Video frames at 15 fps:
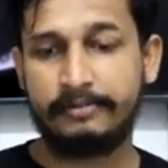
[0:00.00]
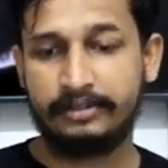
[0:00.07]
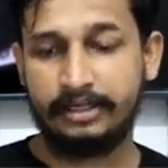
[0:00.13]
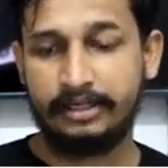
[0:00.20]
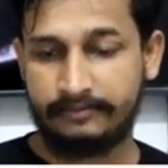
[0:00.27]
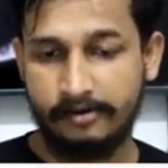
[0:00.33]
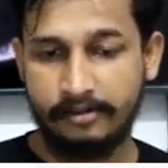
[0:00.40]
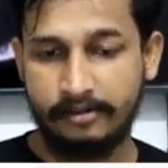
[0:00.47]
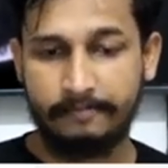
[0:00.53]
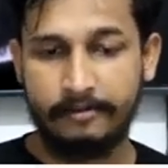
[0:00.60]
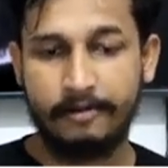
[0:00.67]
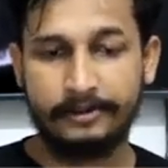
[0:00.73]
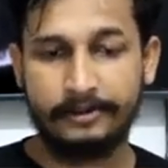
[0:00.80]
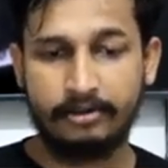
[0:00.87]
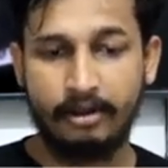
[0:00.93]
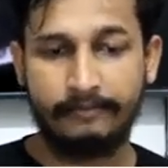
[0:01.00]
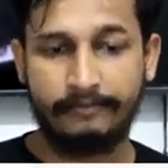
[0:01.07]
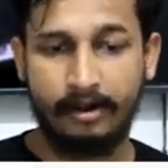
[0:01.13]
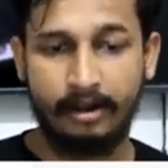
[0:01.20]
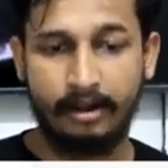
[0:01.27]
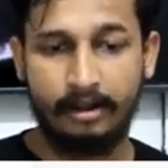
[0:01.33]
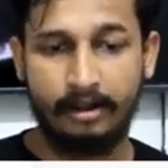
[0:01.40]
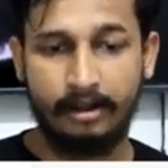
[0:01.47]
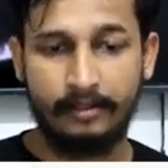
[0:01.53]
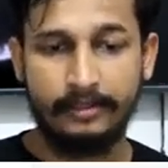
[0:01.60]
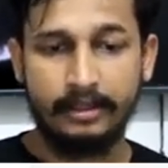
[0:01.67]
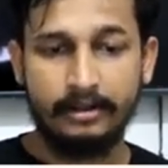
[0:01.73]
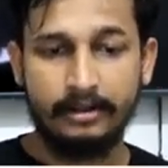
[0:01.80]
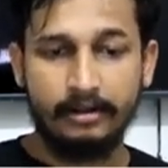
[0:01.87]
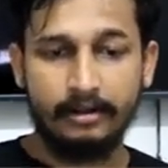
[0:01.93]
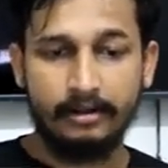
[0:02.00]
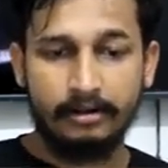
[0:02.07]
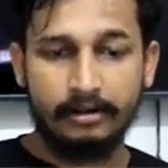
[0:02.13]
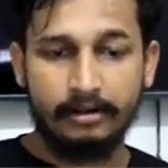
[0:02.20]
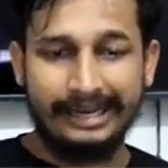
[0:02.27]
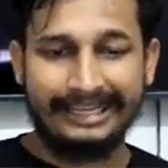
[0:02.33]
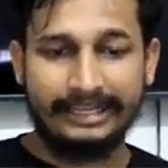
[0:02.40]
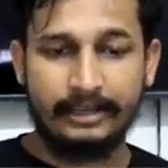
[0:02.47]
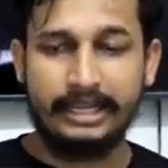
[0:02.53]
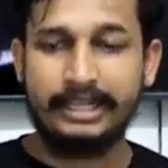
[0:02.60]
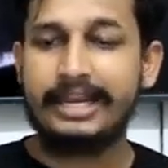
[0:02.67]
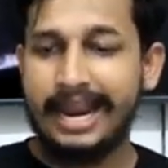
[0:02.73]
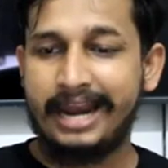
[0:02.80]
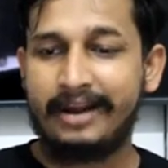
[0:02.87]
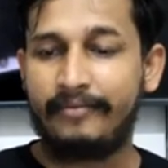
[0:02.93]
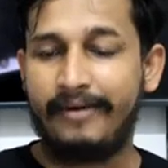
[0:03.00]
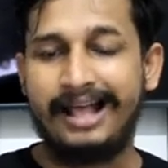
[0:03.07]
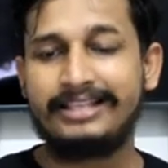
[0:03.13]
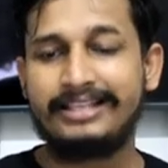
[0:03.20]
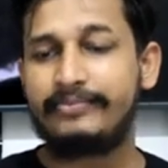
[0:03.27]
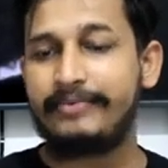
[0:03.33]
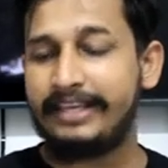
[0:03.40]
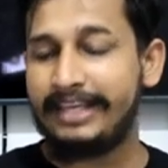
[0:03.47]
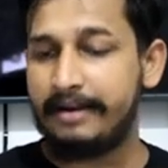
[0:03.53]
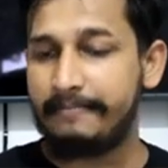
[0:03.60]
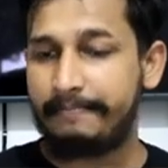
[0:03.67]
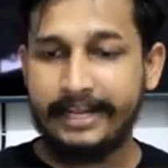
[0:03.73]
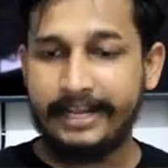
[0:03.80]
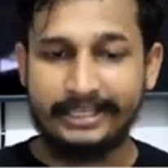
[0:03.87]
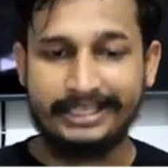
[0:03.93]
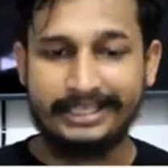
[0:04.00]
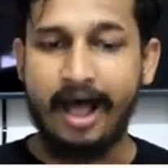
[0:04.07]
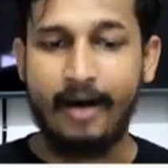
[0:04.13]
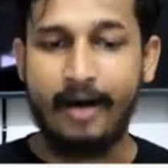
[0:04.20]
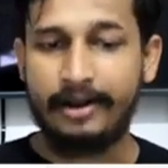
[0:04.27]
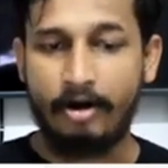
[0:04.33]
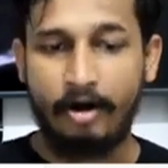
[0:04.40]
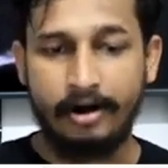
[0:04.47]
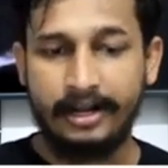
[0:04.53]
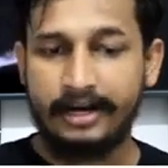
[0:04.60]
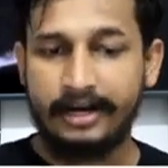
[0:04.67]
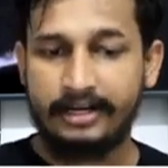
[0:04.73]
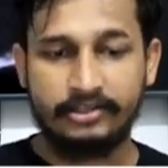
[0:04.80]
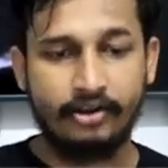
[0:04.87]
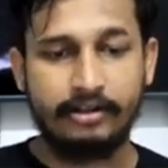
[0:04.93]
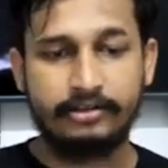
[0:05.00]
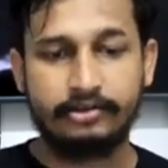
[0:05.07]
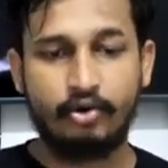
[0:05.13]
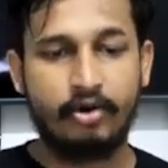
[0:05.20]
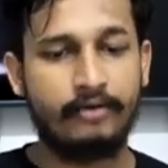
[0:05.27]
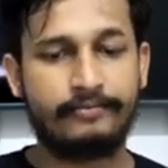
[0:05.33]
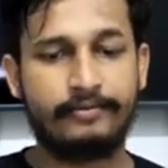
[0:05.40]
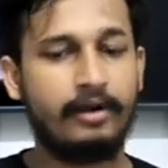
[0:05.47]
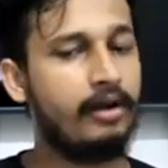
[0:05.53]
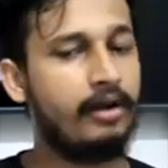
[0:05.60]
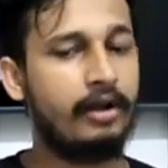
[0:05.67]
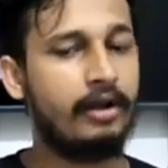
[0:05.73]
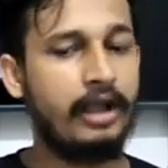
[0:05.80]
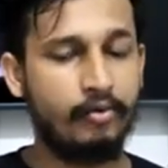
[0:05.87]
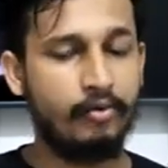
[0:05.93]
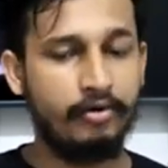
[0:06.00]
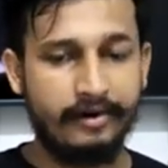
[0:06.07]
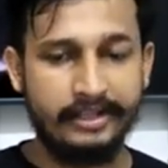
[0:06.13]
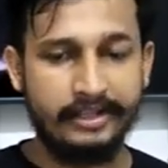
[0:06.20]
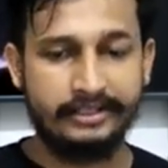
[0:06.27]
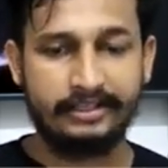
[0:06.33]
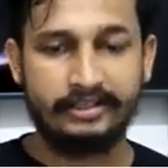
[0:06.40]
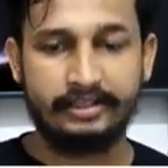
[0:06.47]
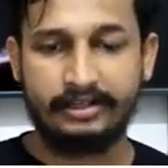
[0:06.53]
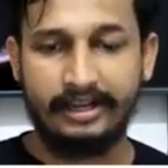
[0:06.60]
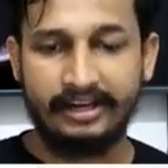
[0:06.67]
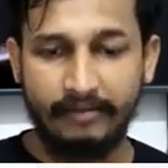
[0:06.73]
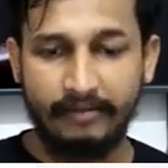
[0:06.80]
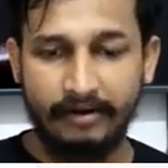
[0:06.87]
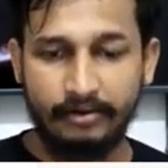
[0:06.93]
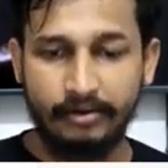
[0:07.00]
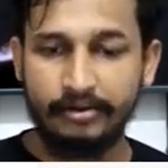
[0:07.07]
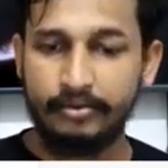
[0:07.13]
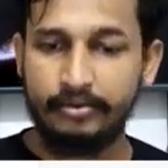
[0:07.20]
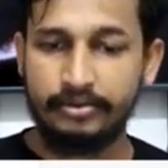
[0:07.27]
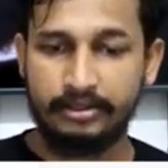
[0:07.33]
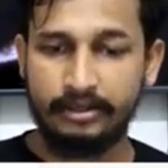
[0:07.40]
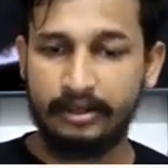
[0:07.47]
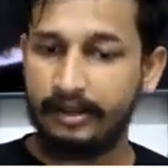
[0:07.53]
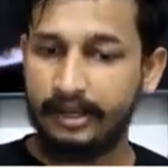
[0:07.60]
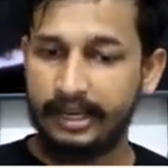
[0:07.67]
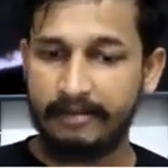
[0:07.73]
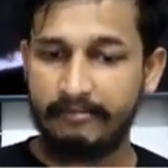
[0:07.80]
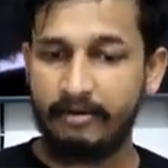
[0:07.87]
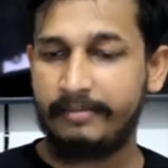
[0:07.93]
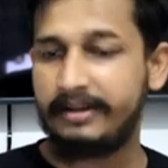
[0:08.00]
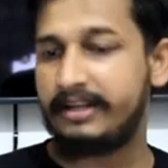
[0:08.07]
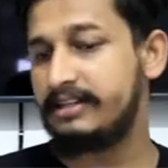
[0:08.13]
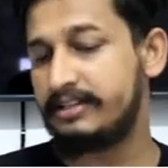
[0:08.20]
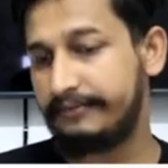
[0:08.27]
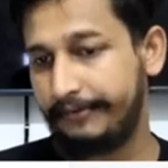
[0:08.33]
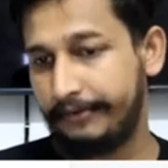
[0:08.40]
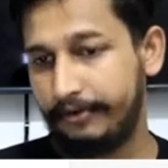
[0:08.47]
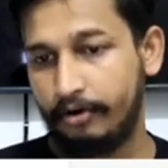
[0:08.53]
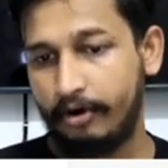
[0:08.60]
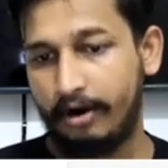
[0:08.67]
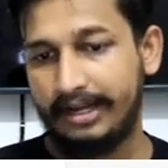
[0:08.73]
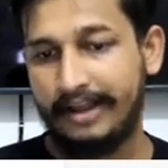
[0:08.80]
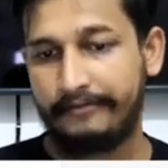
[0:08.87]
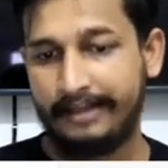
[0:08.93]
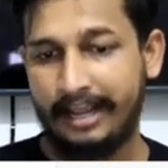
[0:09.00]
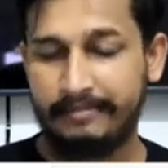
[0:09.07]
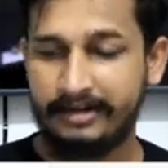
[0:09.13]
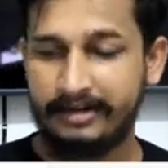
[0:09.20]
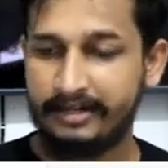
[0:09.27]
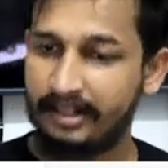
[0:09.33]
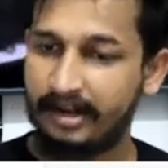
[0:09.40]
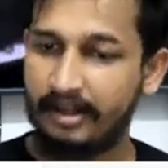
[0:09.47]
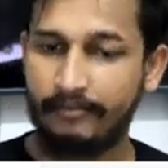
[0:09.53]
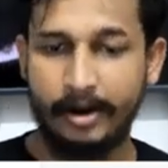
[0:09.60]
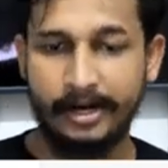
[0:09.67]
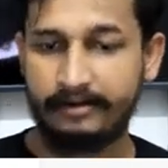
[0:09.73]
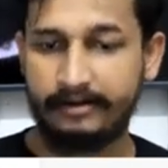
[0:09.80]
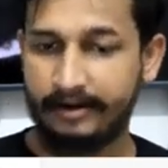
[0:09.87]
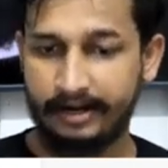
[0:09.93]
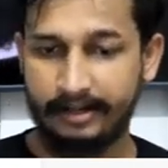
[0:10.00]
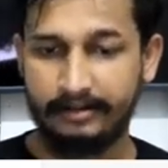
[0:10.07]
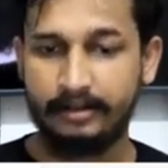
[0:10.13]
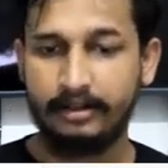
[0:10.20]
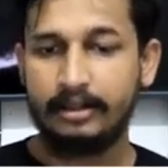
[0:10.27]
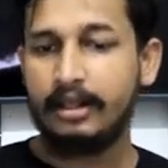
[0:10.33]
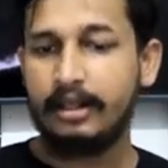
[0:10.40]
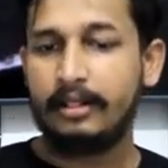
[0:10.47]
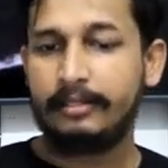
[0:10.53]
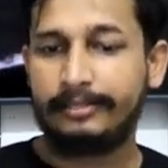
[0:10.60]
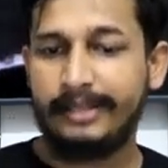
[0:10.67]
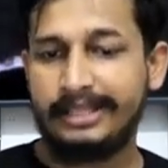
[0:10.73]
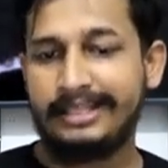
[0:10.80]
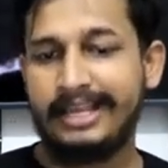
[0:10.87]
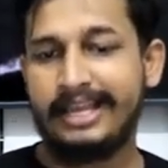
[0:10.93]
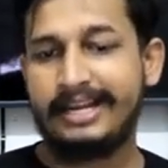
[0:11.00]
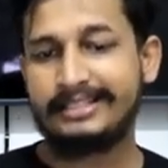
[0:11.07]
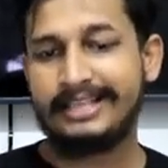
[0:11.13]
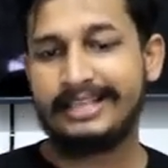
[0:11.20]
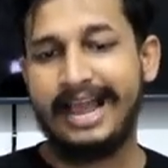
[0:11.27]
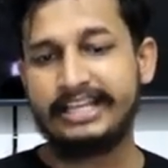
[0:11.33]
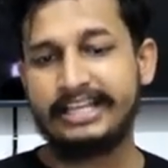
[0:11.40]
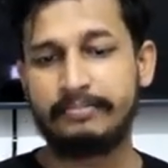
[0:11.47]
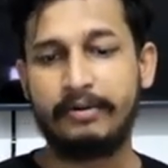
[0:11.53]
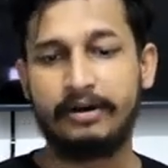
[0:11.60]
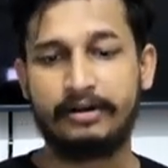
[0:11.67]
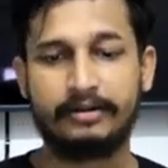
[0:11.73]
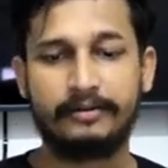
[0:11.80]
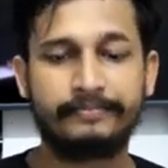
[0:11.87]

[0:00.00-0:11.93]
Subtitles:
just for the purpose of like in advance we can place our order. It is also of I won't really suggest anyone to use AMO, because if you do not have time, either avoid trading. Then there is iceberg.